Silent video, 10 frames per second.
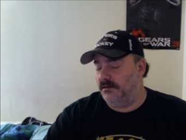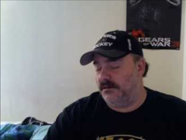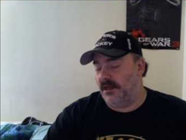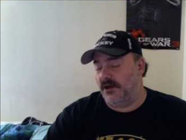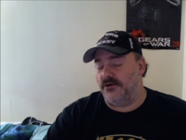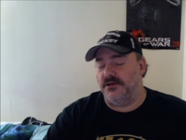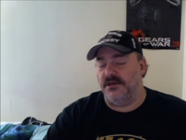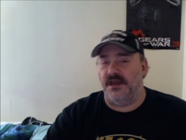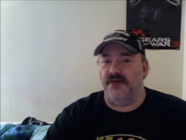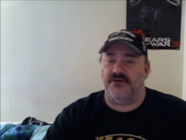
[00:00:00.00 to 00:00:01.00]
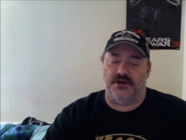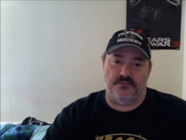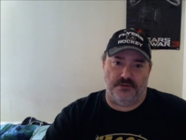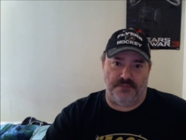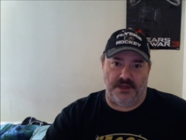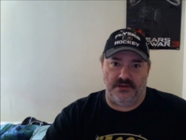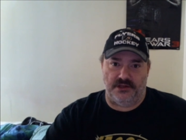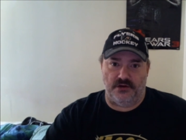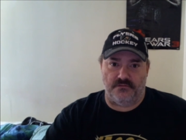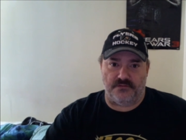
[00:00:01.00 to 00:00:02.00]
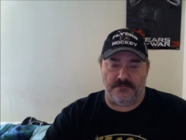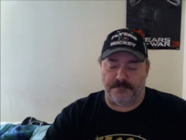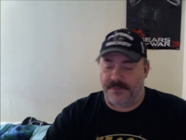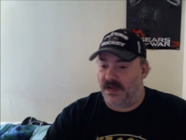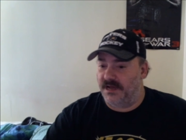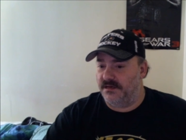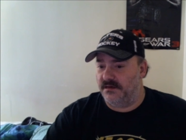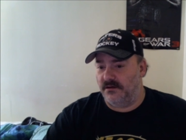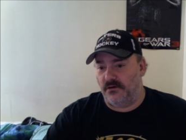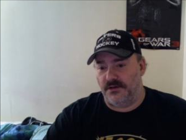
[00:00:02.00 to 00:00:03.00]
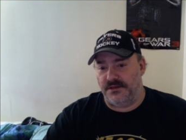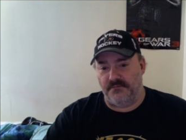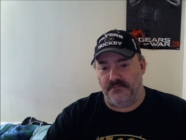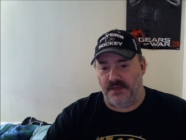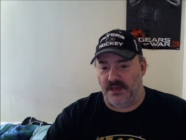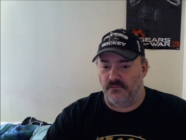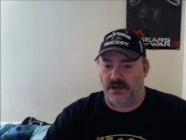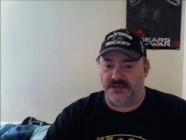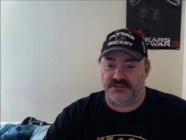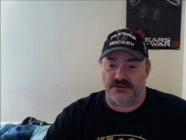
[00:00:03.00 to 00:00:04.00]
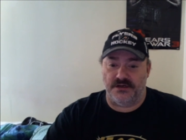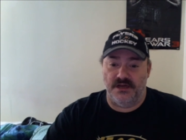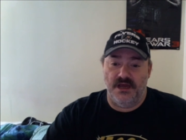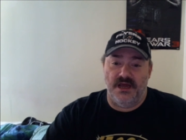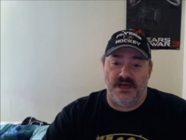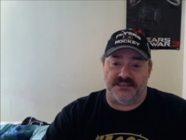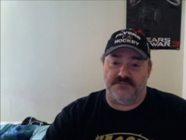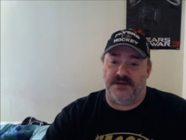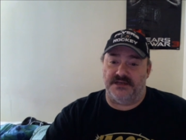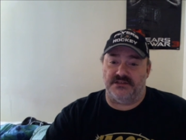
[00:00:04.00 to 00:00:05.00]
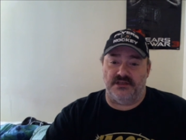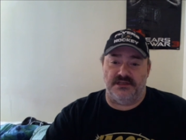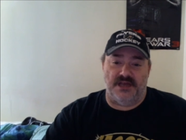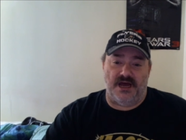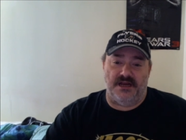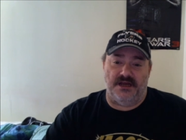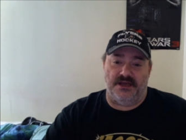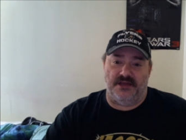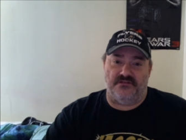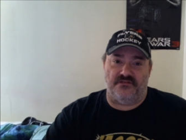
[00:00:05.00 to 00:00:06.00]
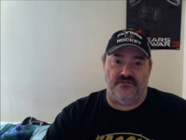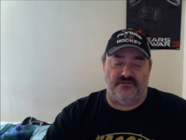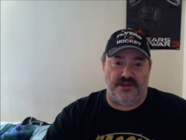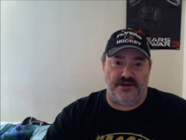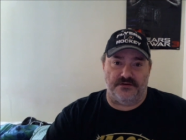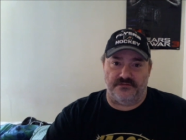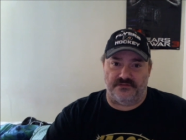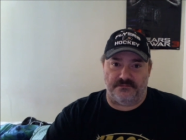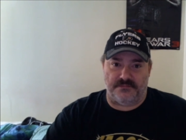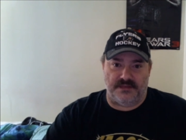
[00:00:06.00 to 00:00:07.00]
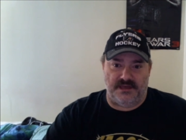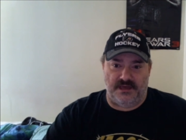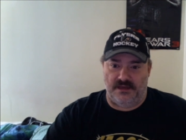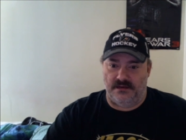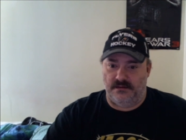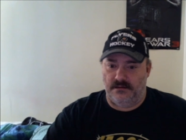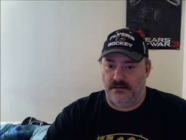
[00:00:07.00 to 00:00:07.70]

They are never going to put Bayley over. Not on the main roster, especially not against Flair's kid.